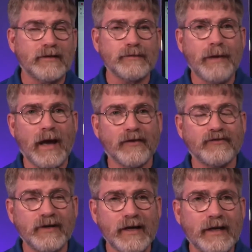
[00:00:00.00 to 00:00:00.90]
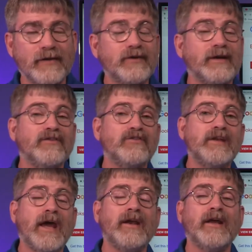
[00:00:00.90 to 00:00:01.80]
to the Palestinians and
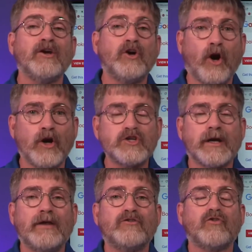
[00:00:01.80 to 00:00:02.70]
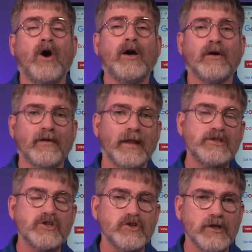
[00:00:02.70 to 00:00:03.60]
instead encouraging a stronger
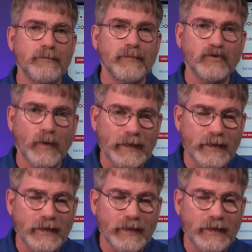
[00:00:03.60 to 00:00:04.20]
relationship between